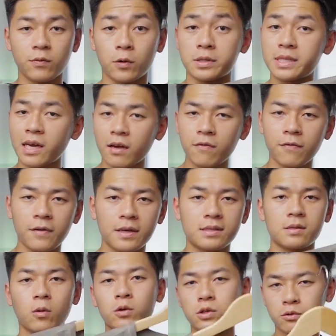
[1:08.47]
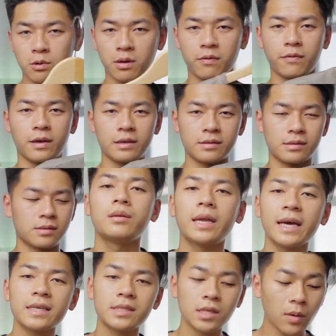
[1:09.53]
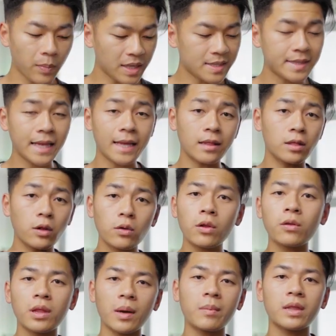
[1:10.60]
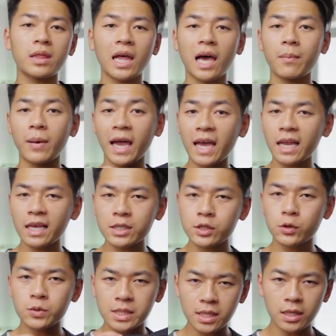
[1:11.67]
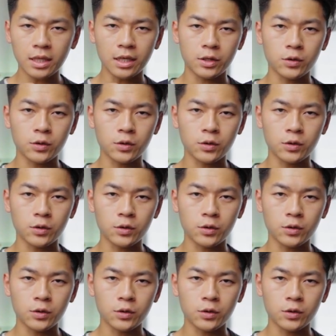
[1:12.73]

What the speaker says: for tech fits or street fits. Next up is the Lululemon Lab 8-inch utility